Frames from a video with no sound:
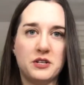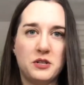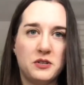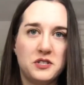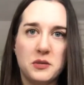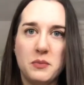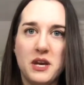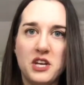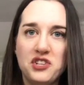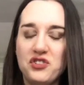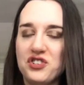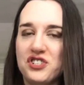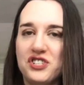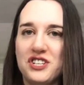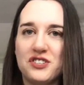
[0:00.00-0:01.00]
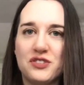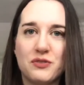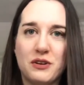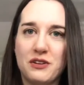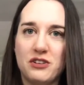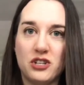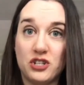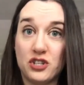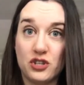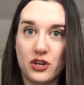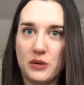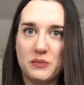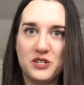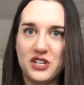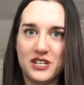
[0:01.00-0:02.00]
So some interesting sort of
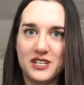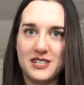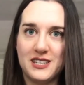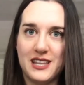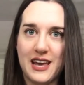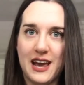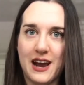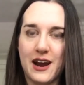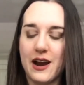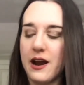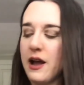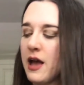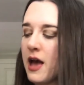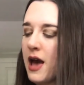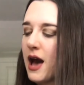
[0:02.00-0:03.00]
descriptions there.